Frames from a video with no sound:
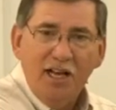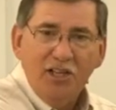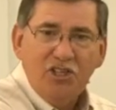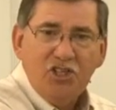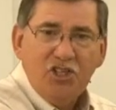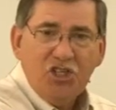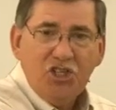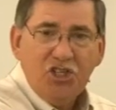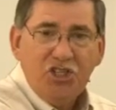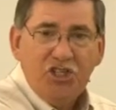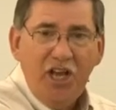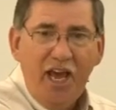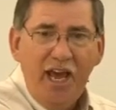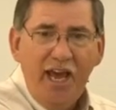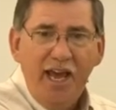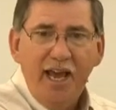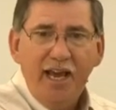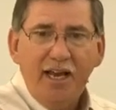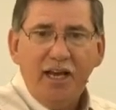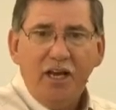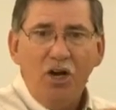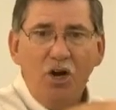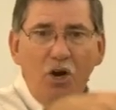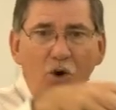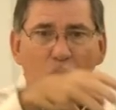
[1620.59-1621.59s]
a,
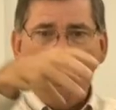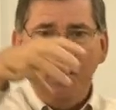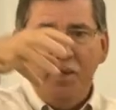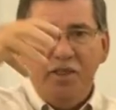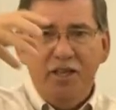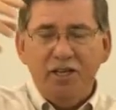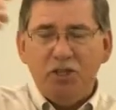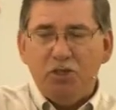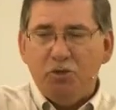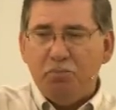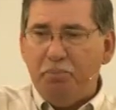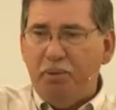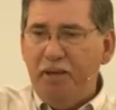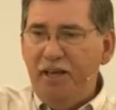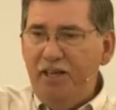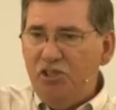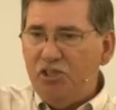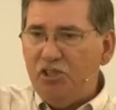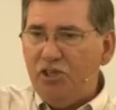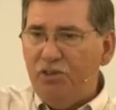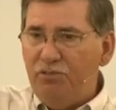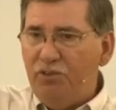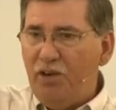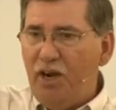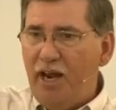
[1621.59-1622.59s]
stick with this
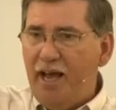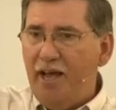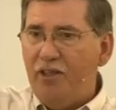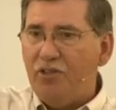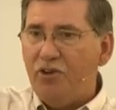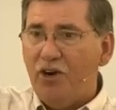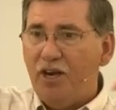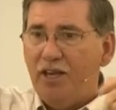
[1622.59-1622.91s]
piece of leather